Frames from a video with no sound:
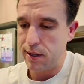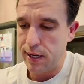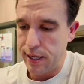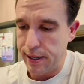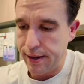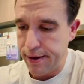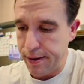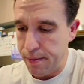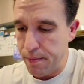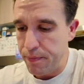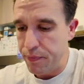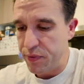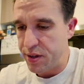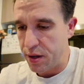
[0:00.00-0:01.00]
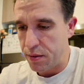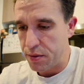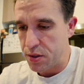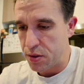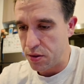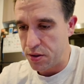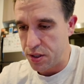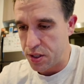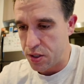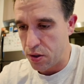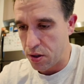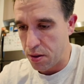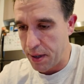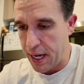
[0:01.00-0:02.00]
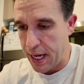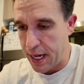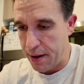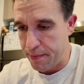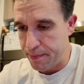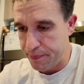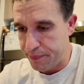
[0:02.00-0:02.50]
So I'm sort of just talk about